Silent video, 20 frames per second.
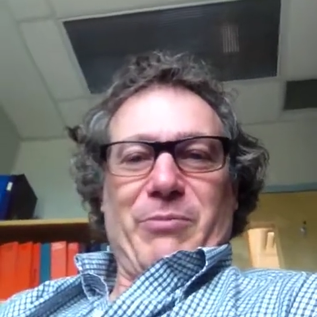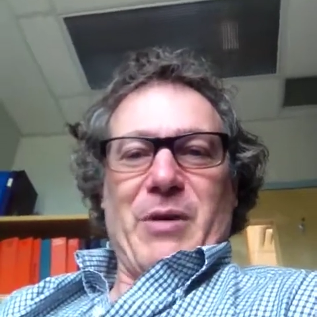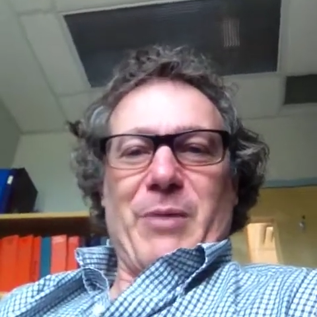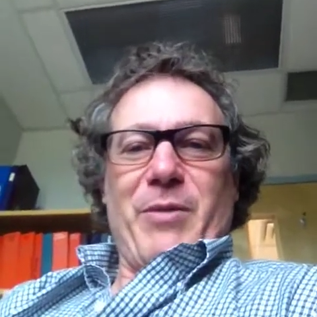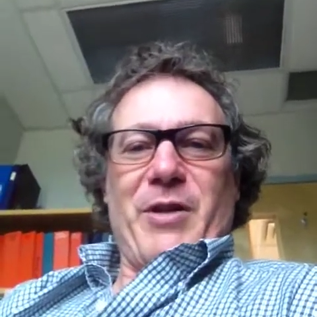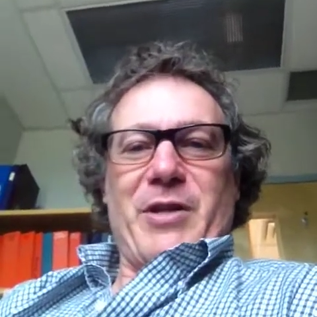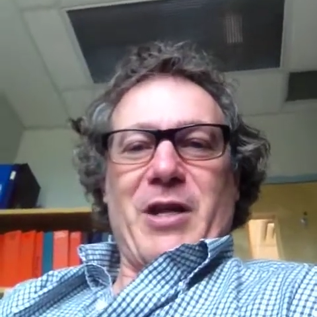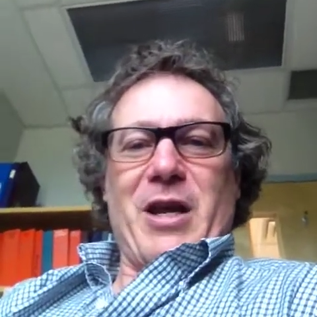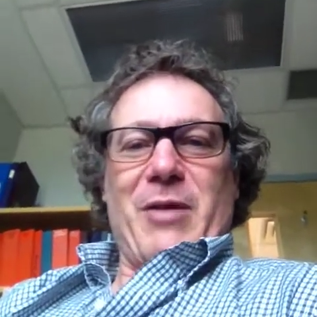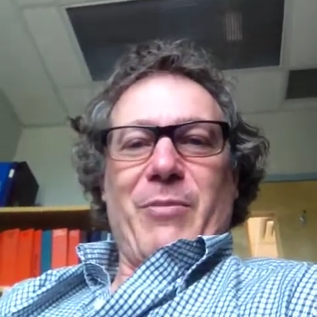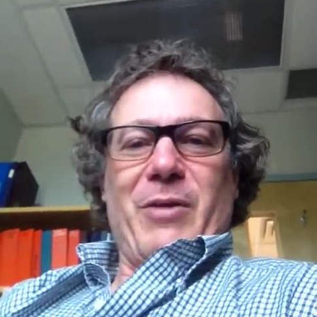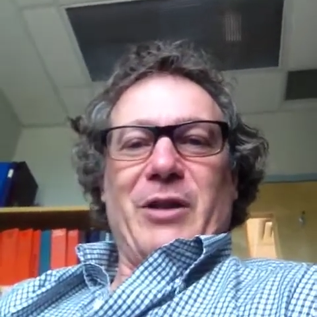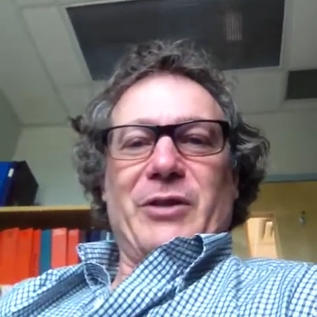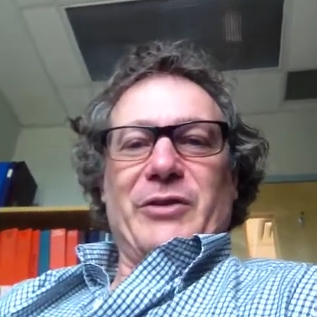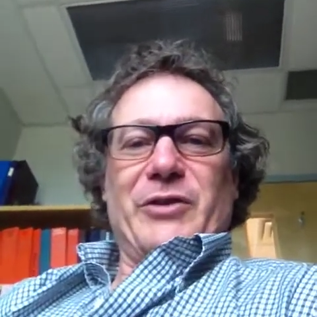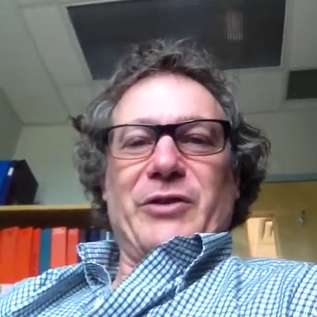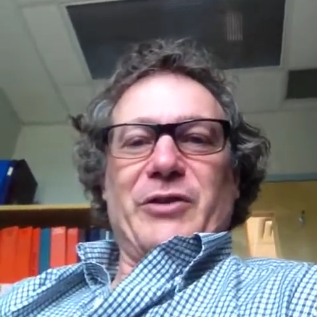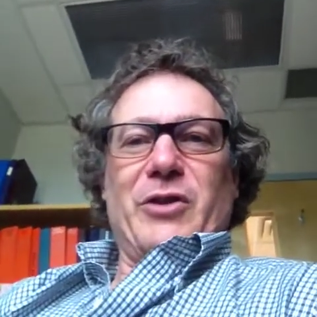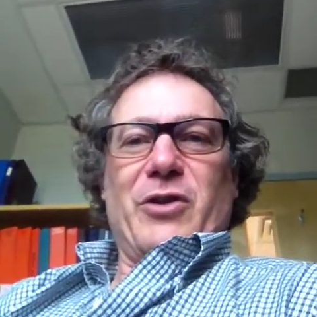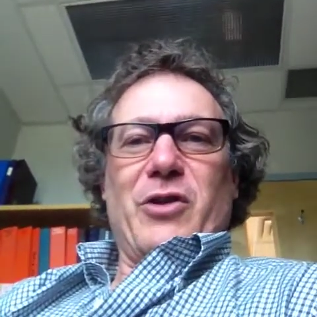Maybe 10
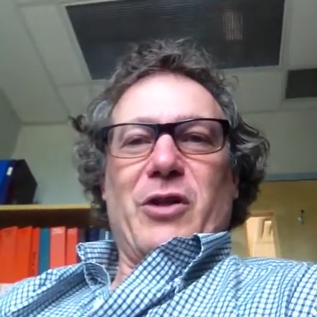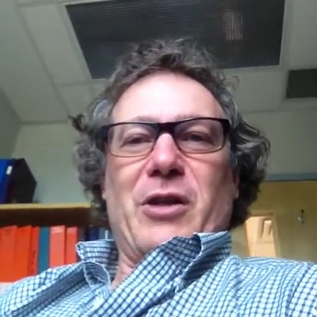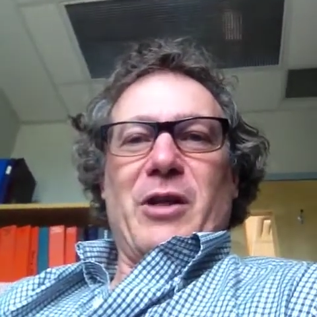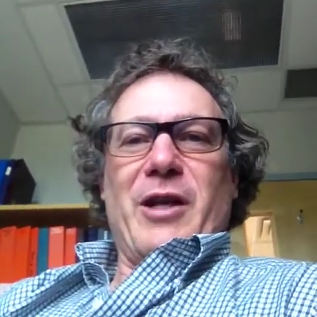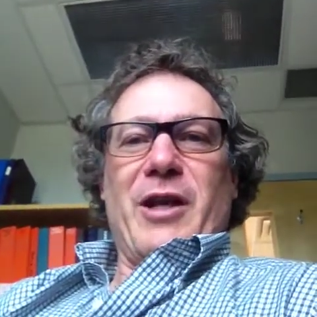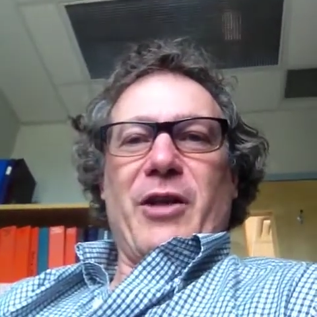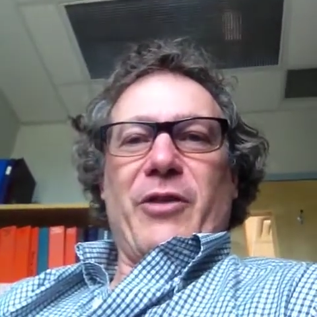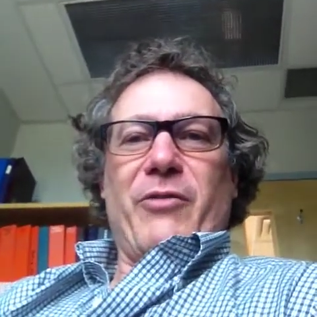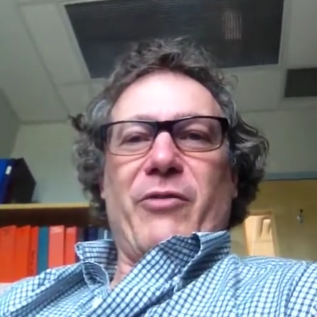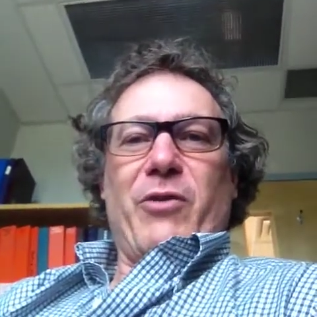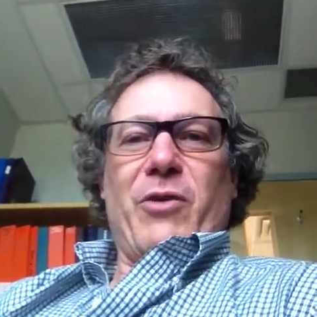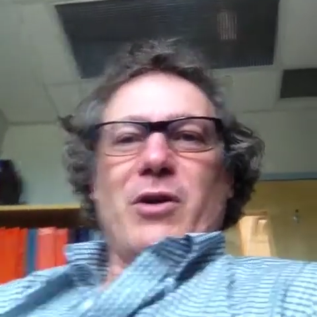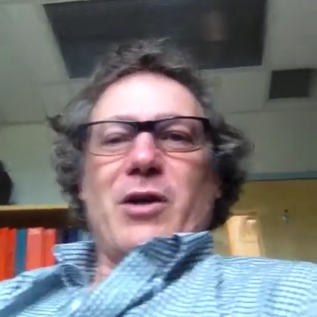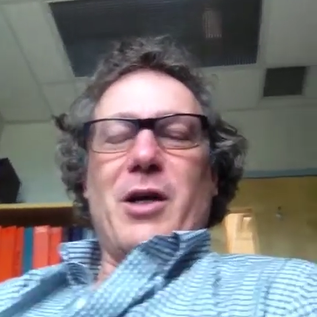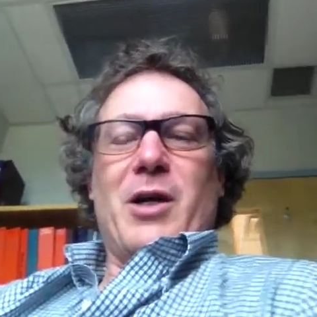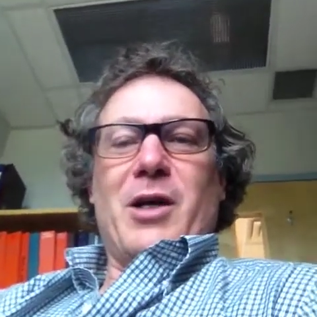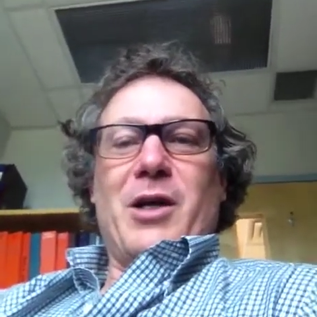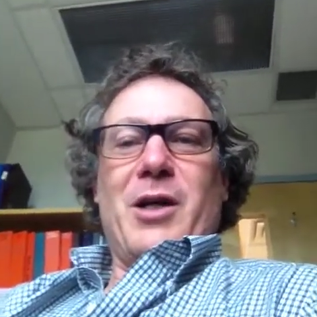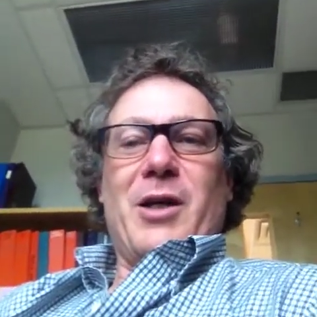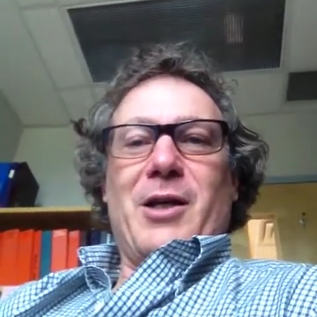minutes is a good length for
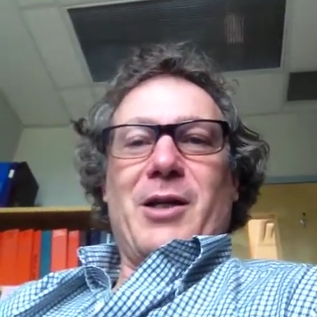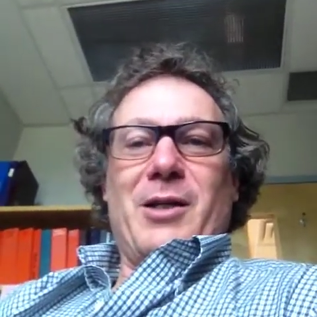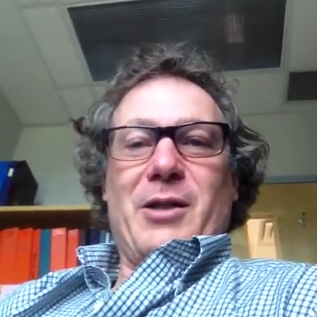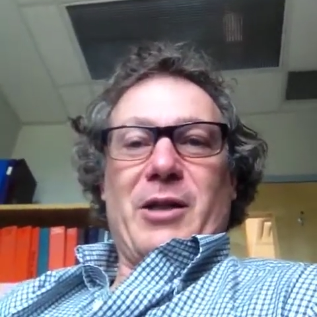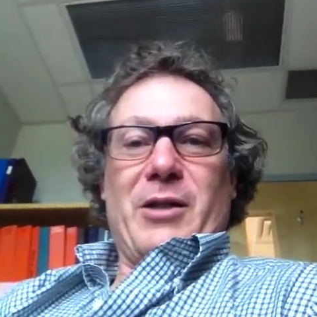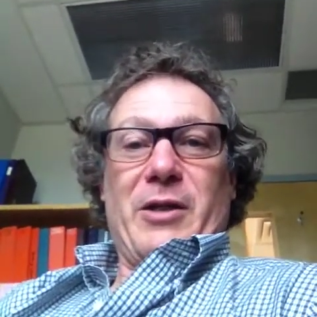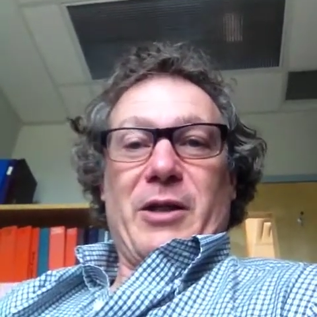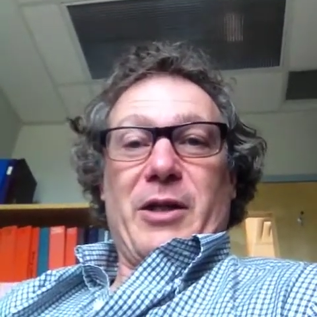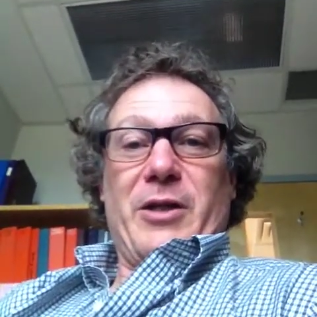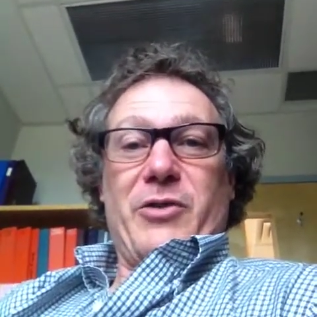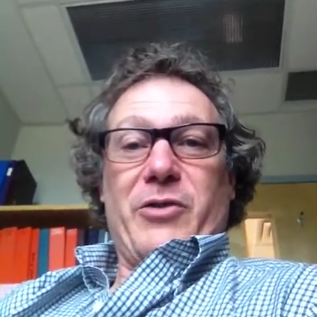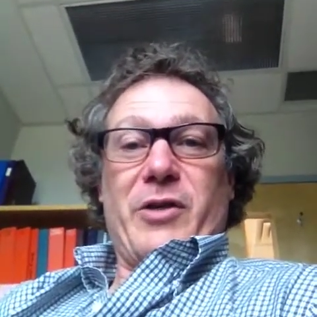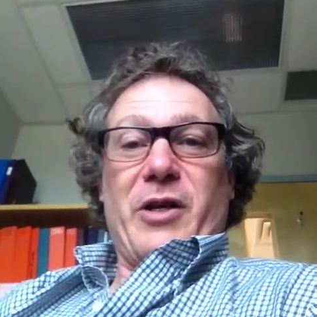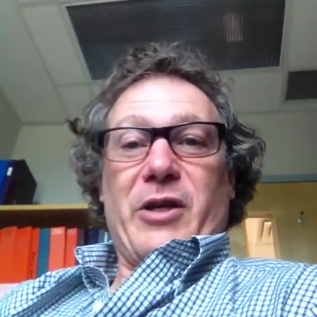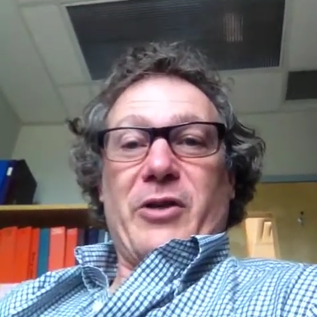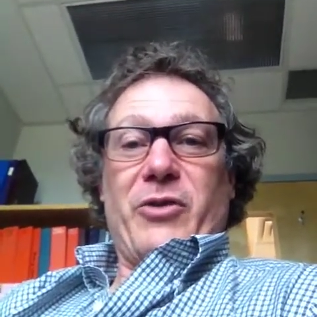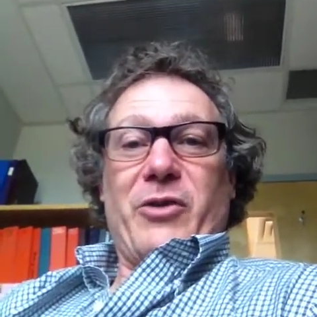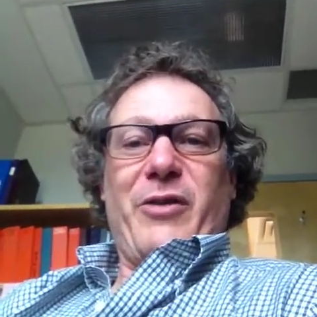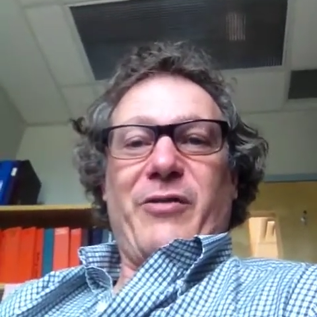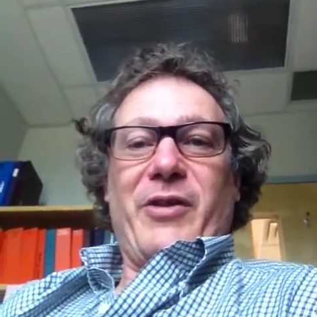a
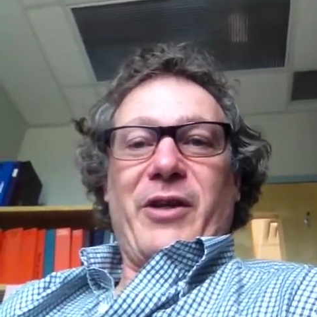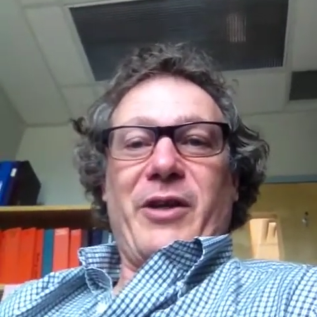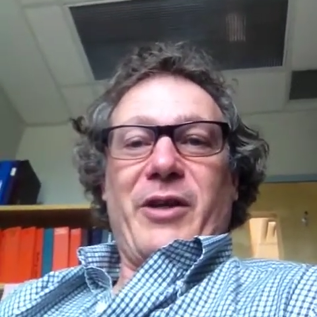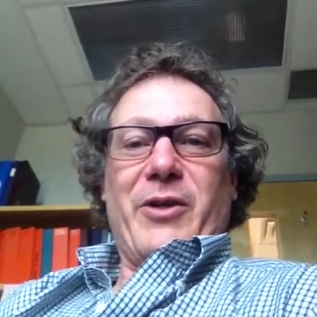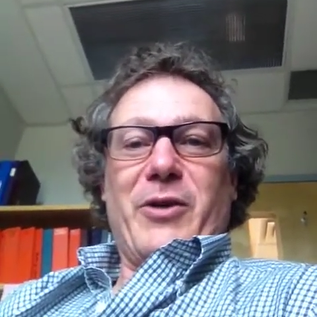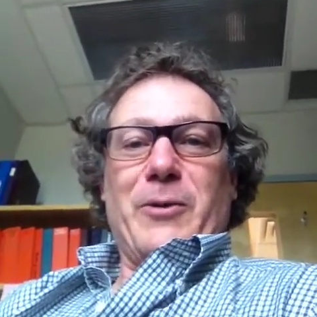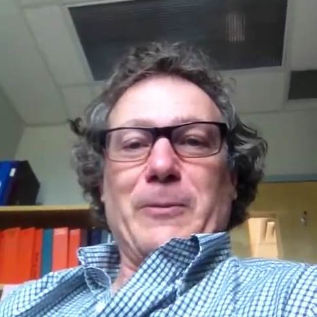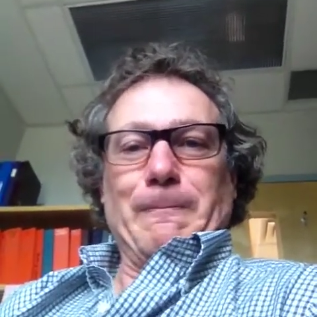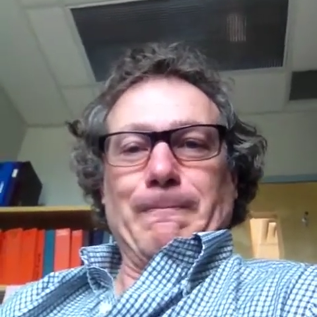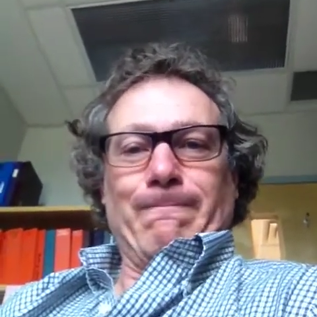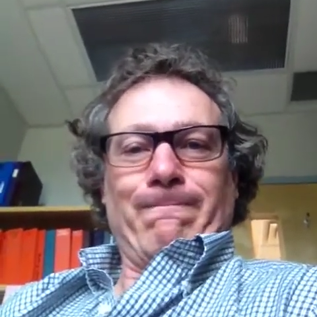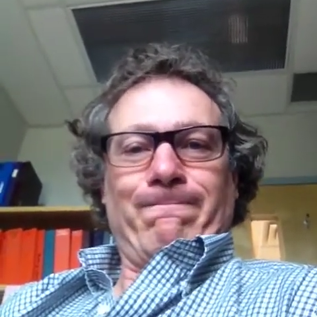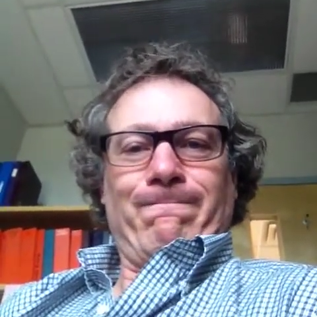introductory video.